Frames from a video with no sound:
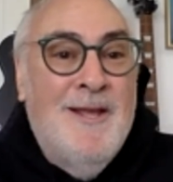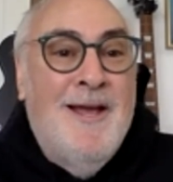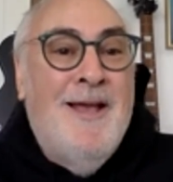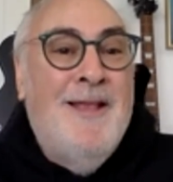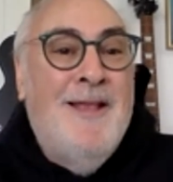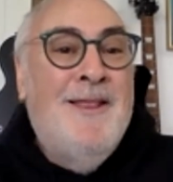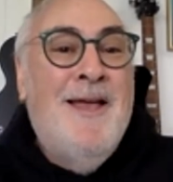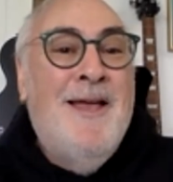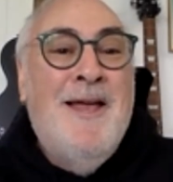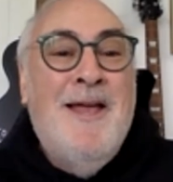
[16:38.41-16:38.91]

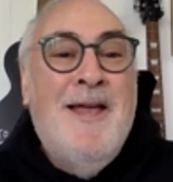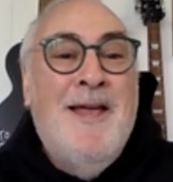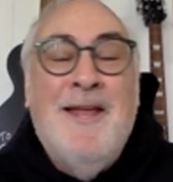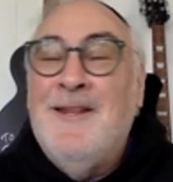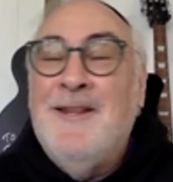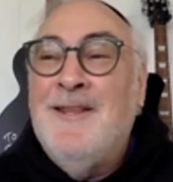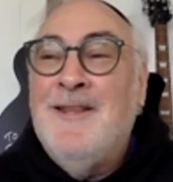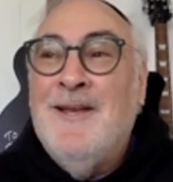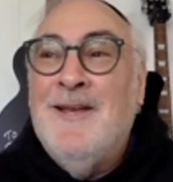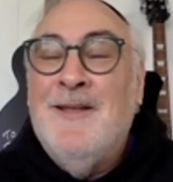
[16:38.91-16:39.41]
I'll
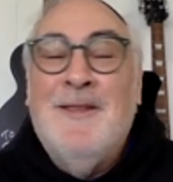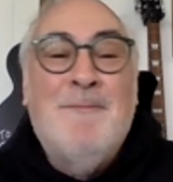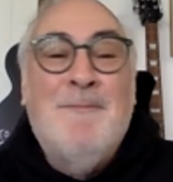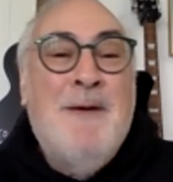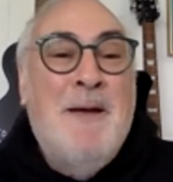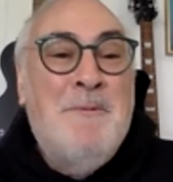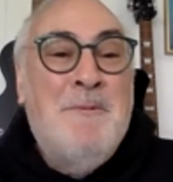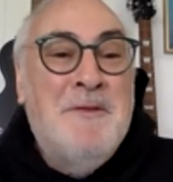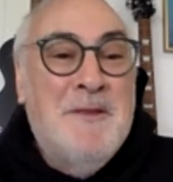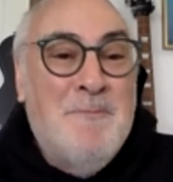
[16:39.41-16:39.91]
add the
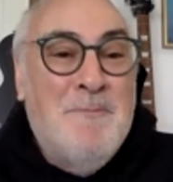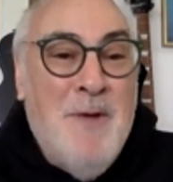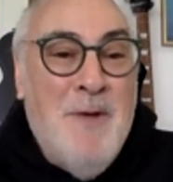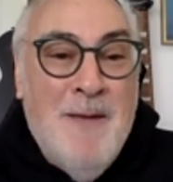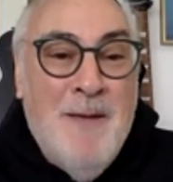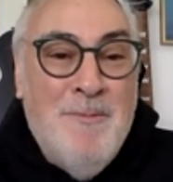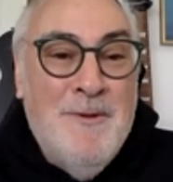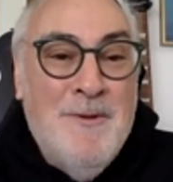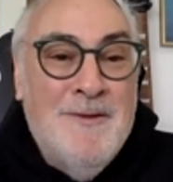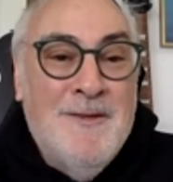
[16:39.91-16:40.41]
Mamas and
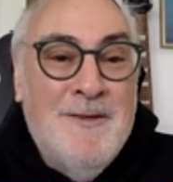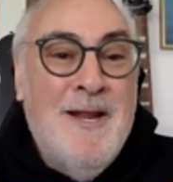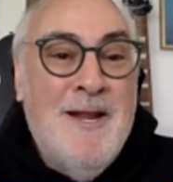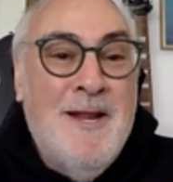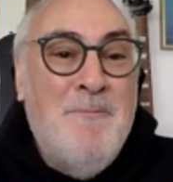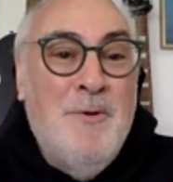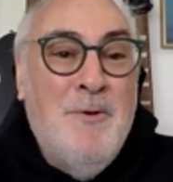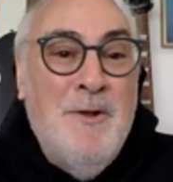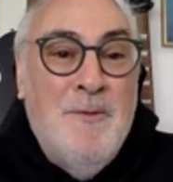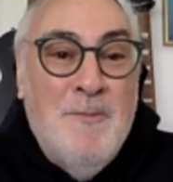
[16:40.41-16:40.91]
Papas. And I
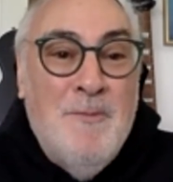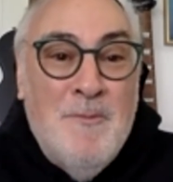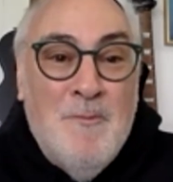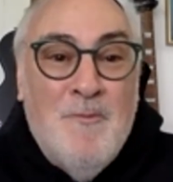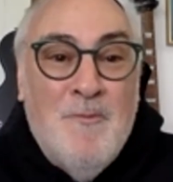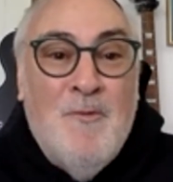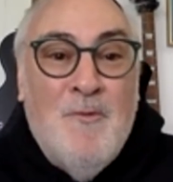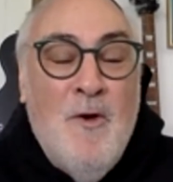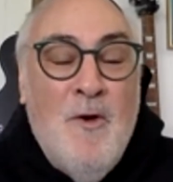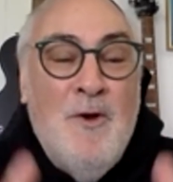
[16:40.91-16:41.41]
put
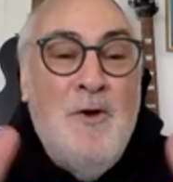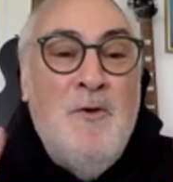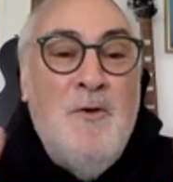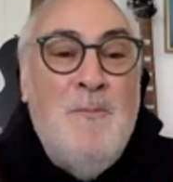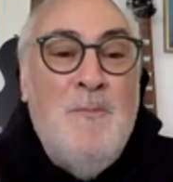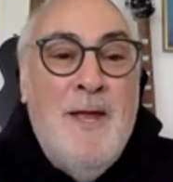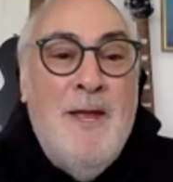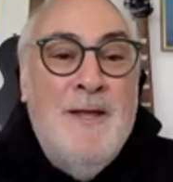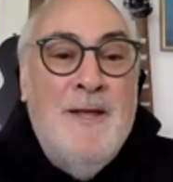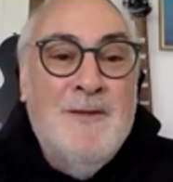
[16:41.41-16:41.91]
4 new
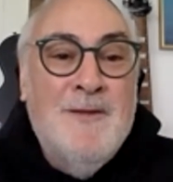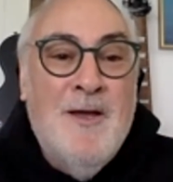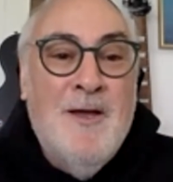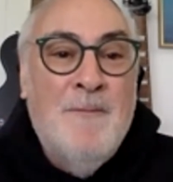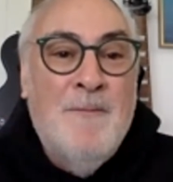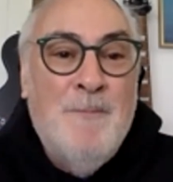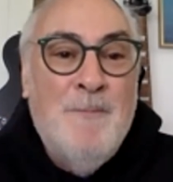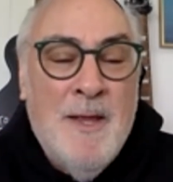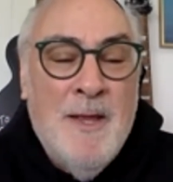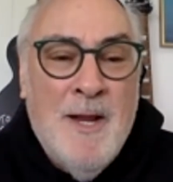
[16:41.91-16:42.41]
bands
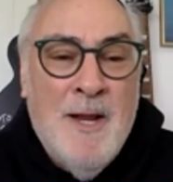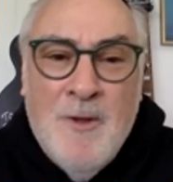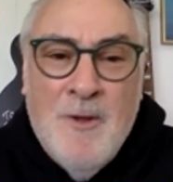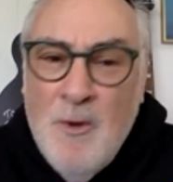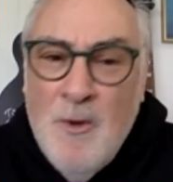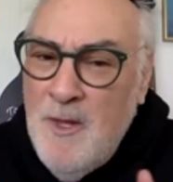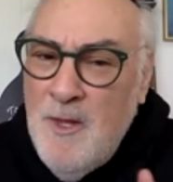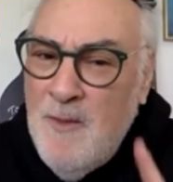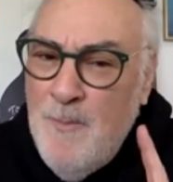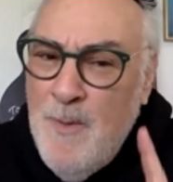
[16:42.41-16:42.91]
on. And I
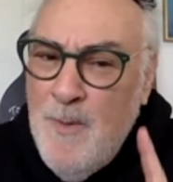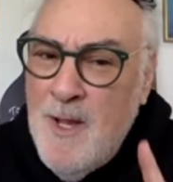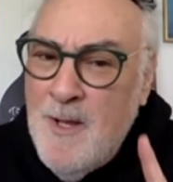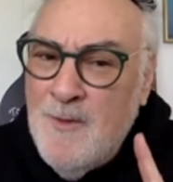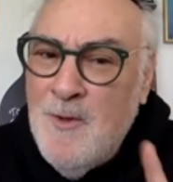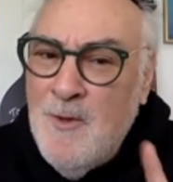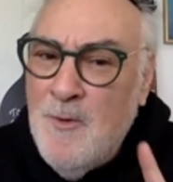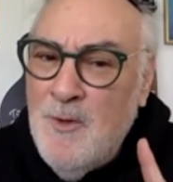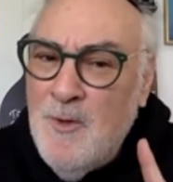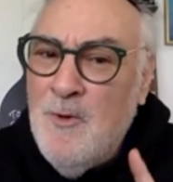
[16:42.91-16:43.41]
told these
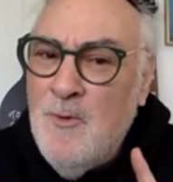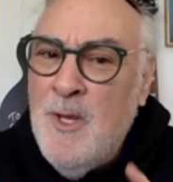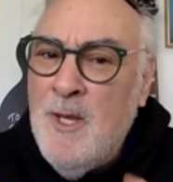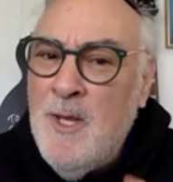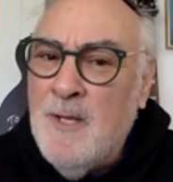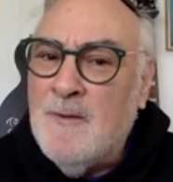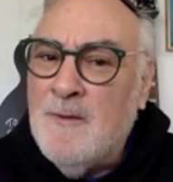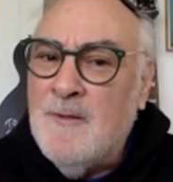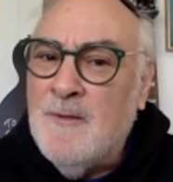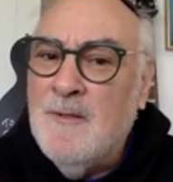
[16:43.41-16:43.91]
bands, you only do
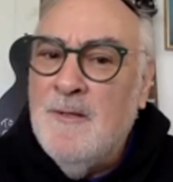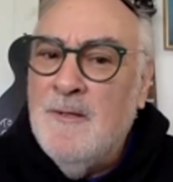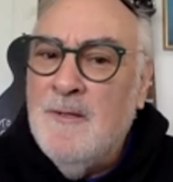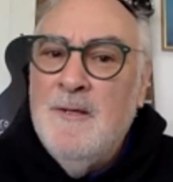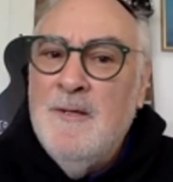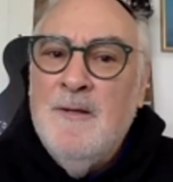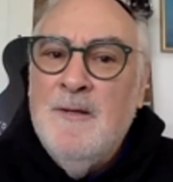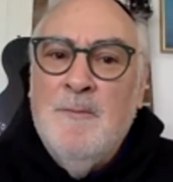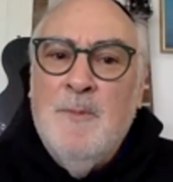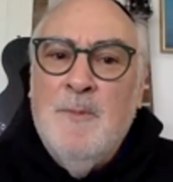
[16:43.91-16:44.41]
hits
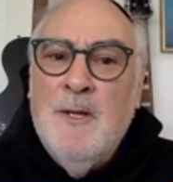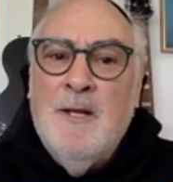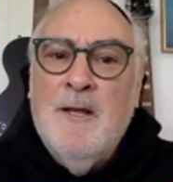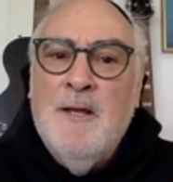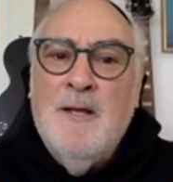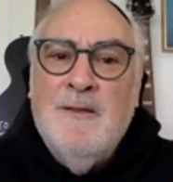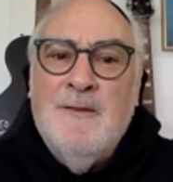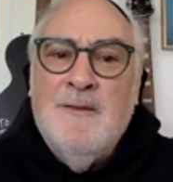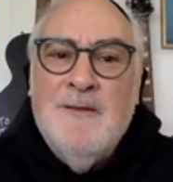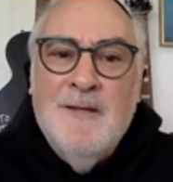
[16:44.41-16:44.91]

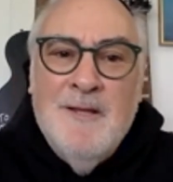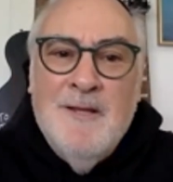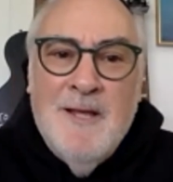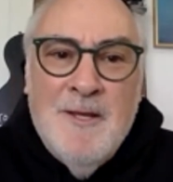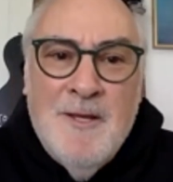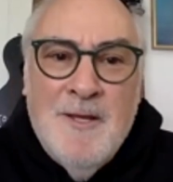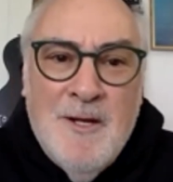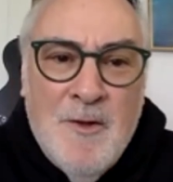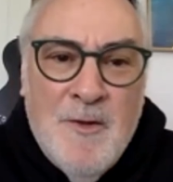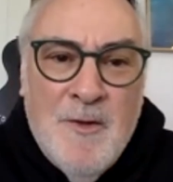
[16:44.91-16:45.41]
because
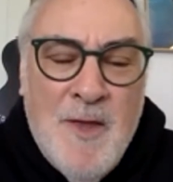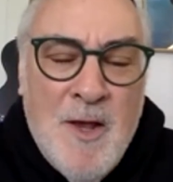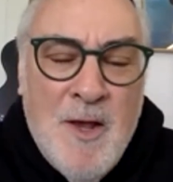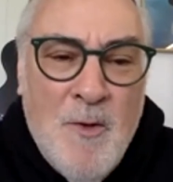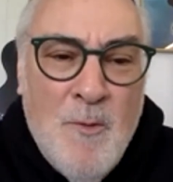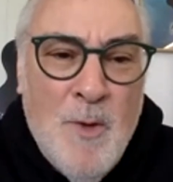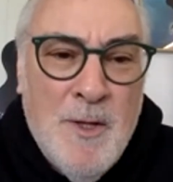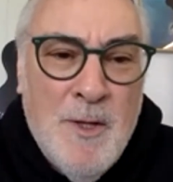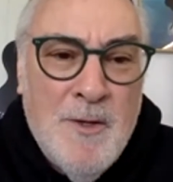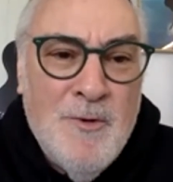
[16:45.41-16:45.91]
they
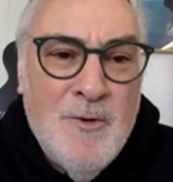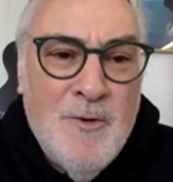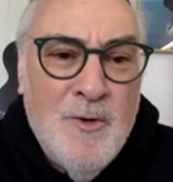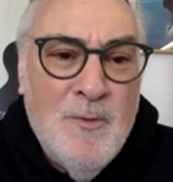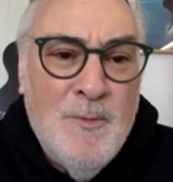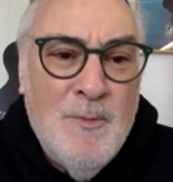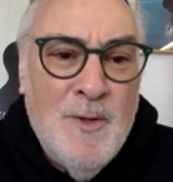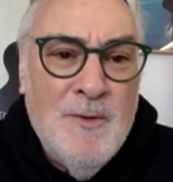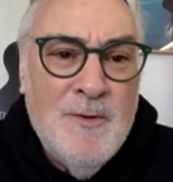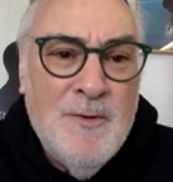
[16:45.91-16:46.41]
all want to do
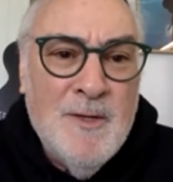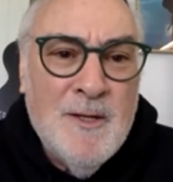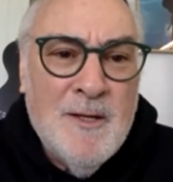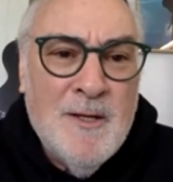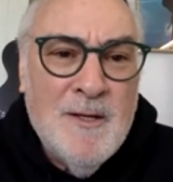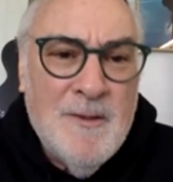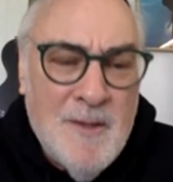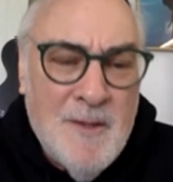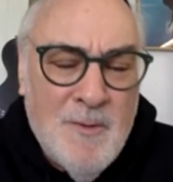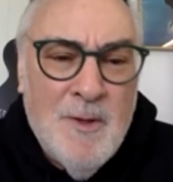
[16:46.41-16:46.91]
new music
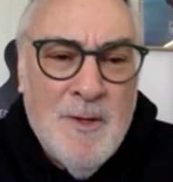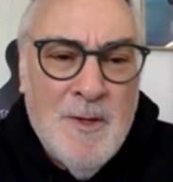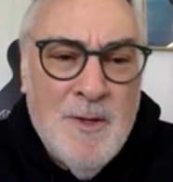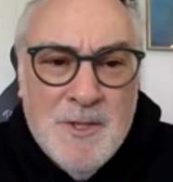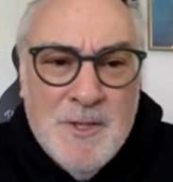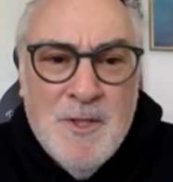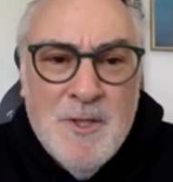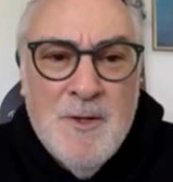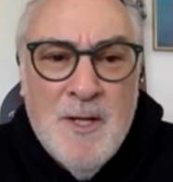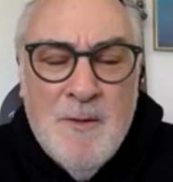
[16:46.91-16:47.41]
because they want to
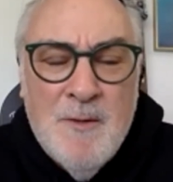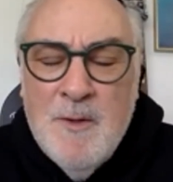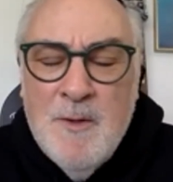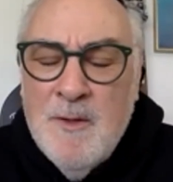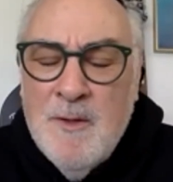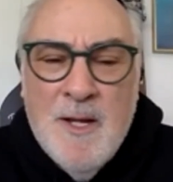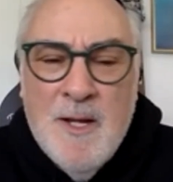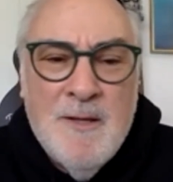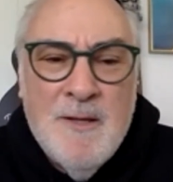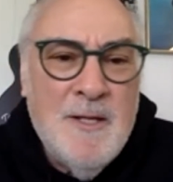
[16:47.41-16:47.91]
show their
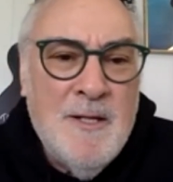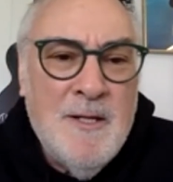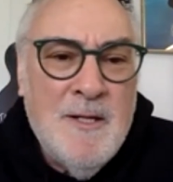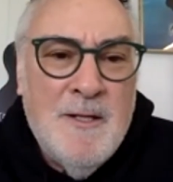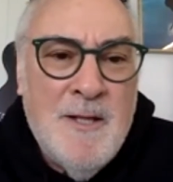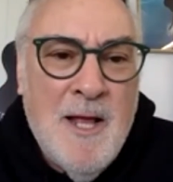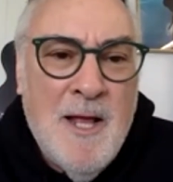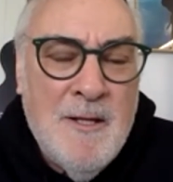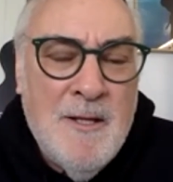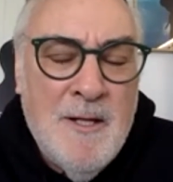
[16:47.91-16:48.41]
music. And I said,
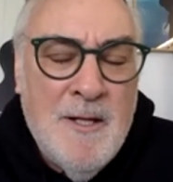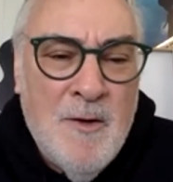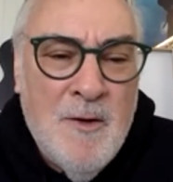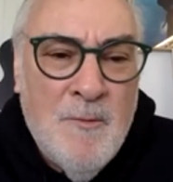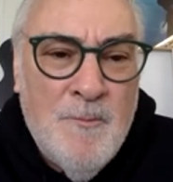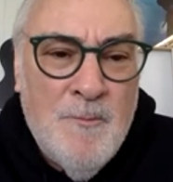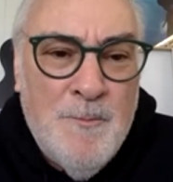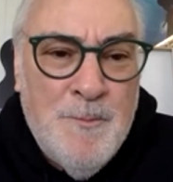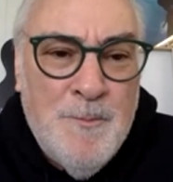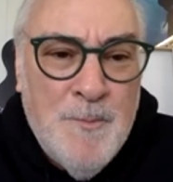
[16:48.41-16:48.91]
that,
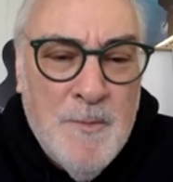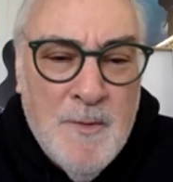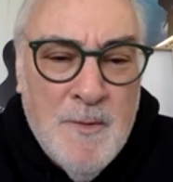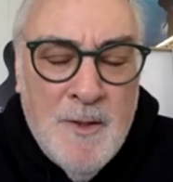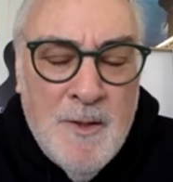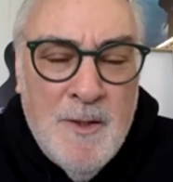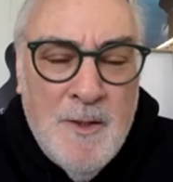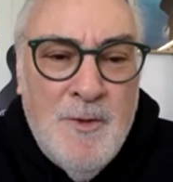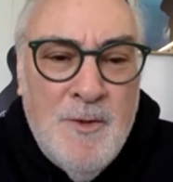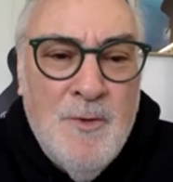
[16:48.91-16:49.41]

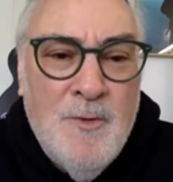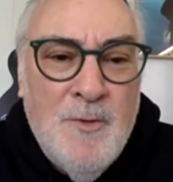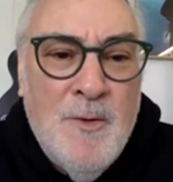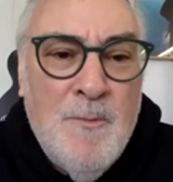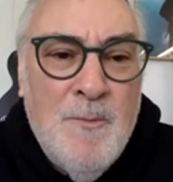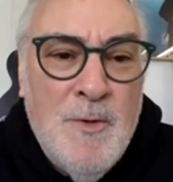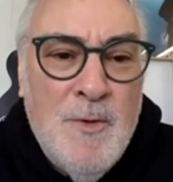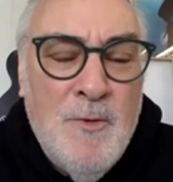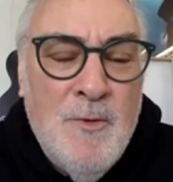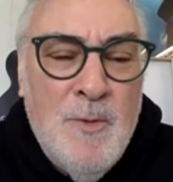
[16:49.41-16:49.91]
you do the
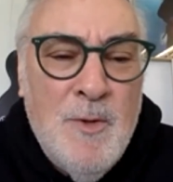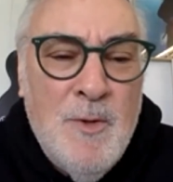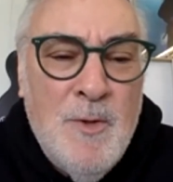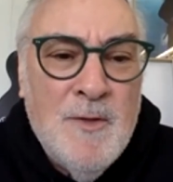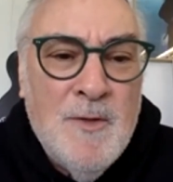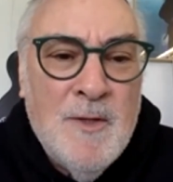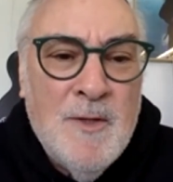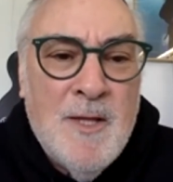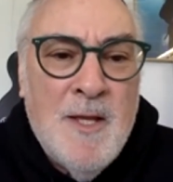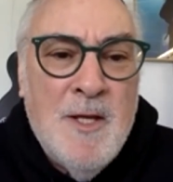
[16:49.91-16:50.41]
new
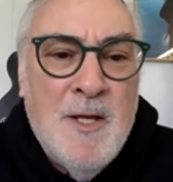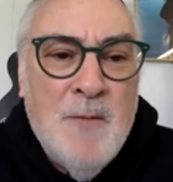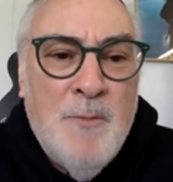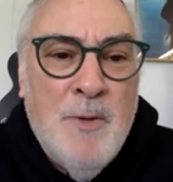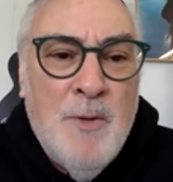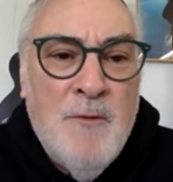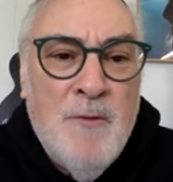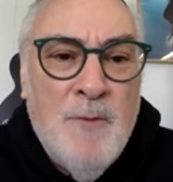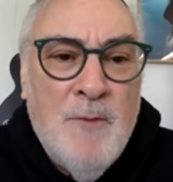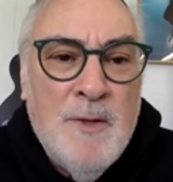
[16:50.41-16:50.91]
music, then you
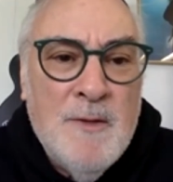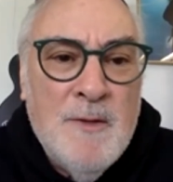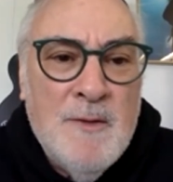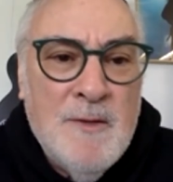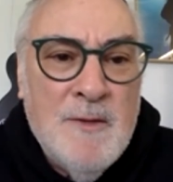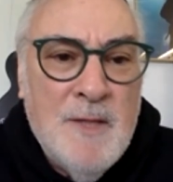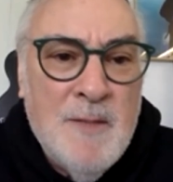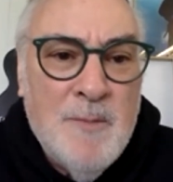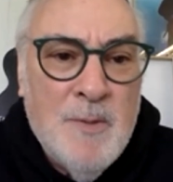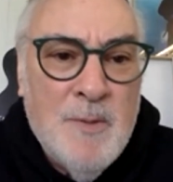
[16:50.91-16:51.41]
put everyone to
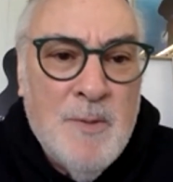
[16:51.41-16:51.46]
sleep.